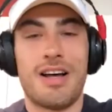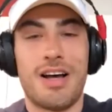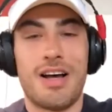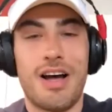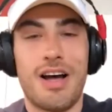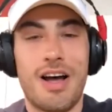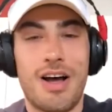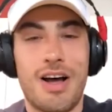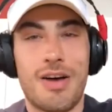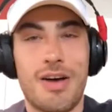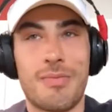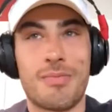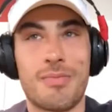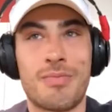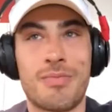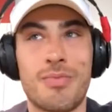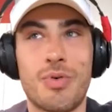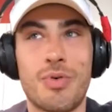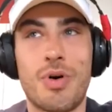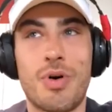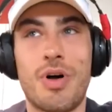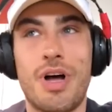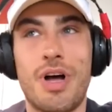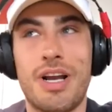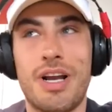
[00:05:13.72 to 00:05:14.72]

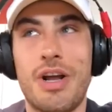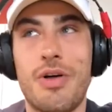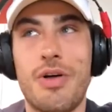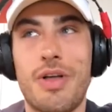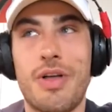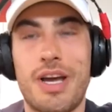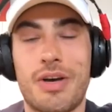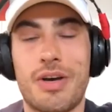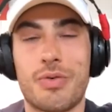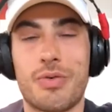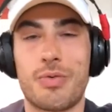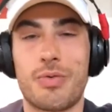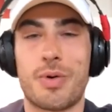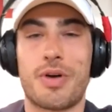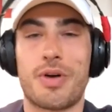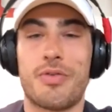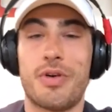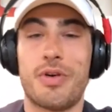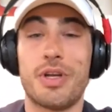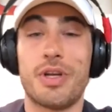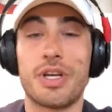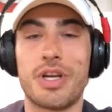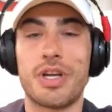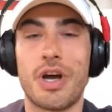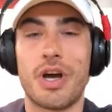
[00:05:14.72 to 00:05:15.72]
Well, I know like when we were
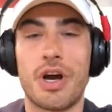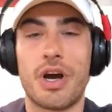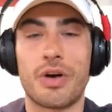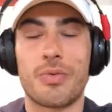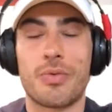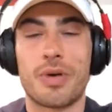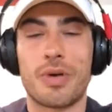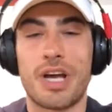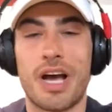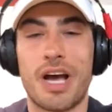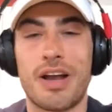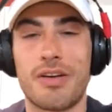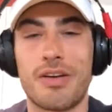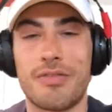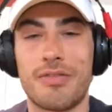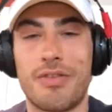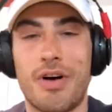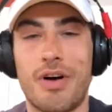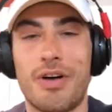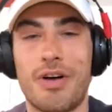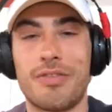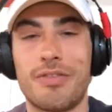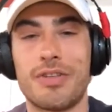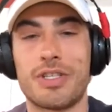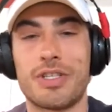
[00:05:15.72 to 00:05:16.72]
really young, we got
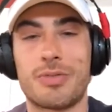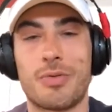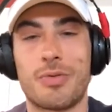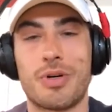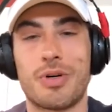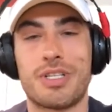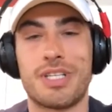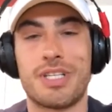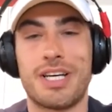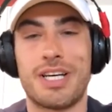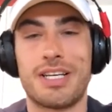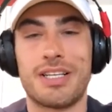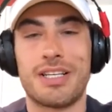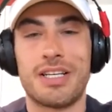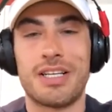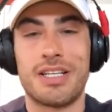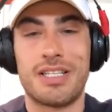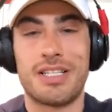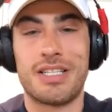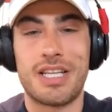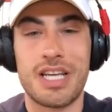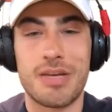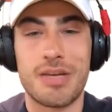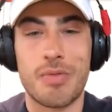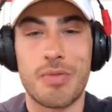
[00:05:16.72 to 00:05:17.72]
involved in sports like
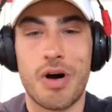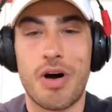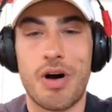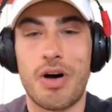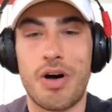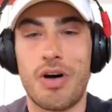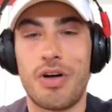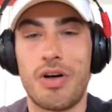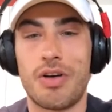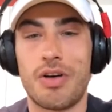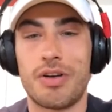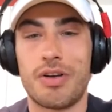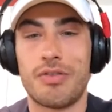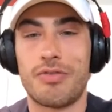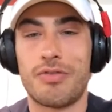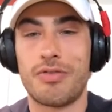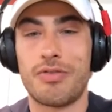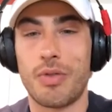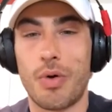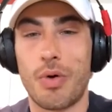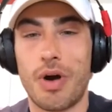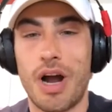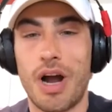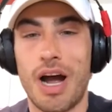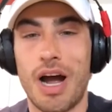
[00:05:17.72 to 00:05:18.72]
t-ball and
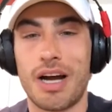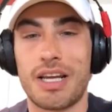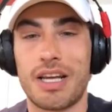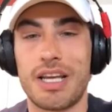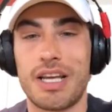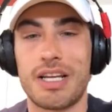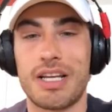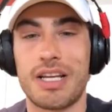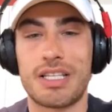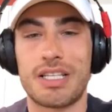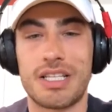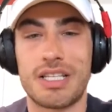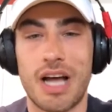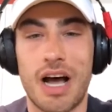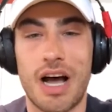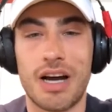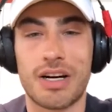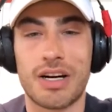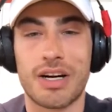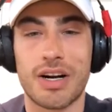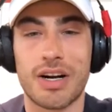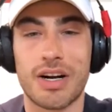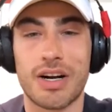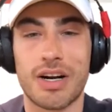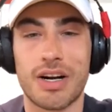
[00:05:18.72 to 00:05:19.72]
floor hockey and
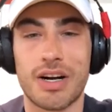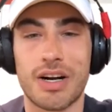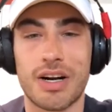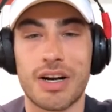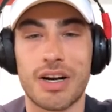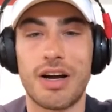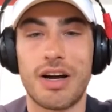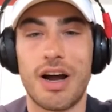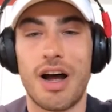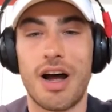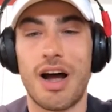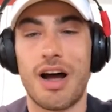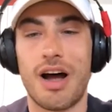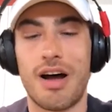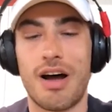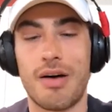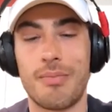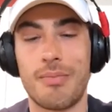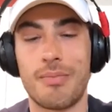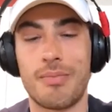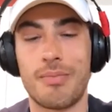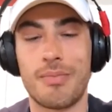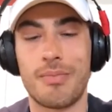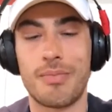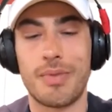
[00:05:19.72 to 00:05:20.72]
soccer.
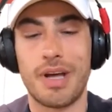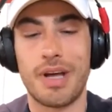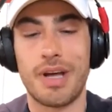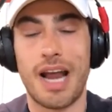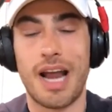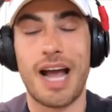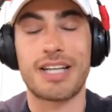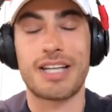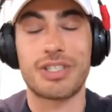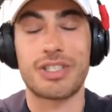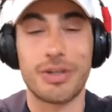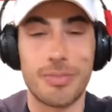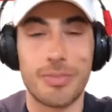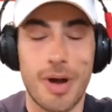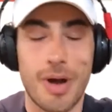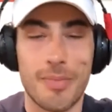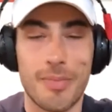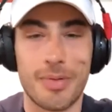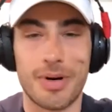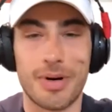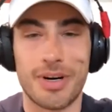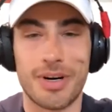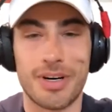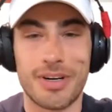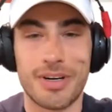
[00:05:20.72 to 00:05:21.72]
And I actually
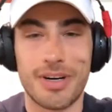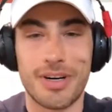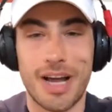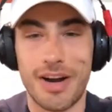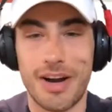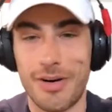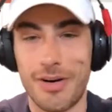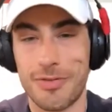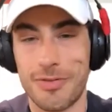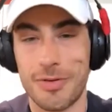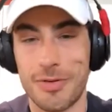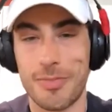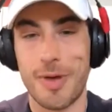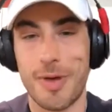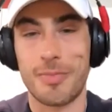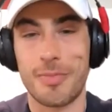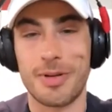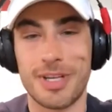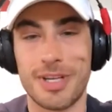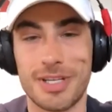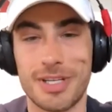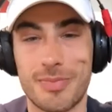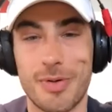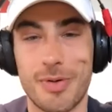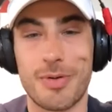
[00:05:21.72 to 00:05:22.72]
remember, I don't know if you remember
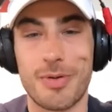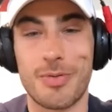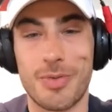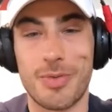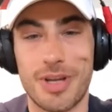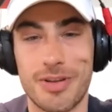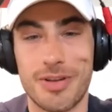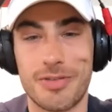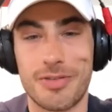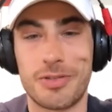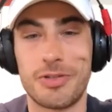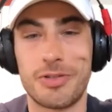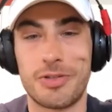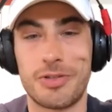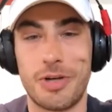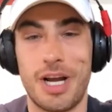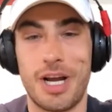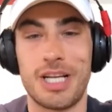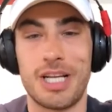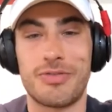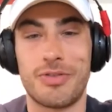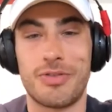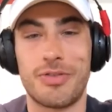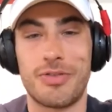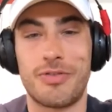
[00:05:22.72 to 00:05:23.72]
this, but when we
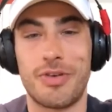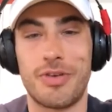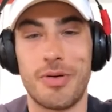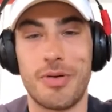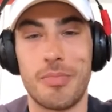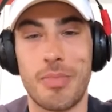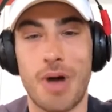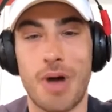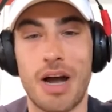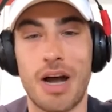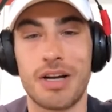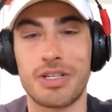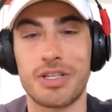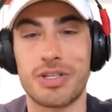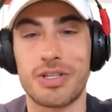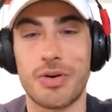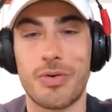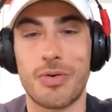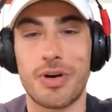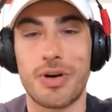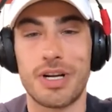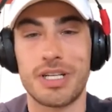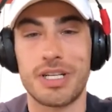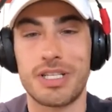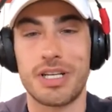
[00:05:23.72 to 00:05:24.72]
transferred from
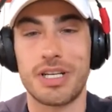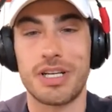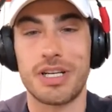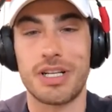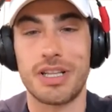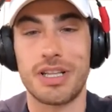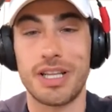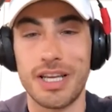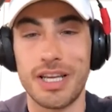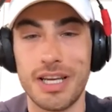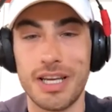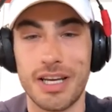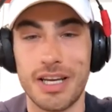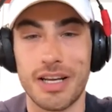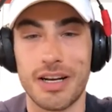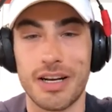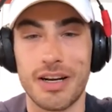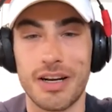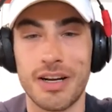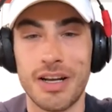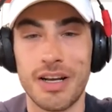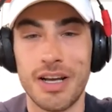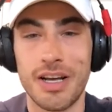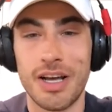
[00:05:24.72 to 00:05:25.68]
Montessori to Lincoln,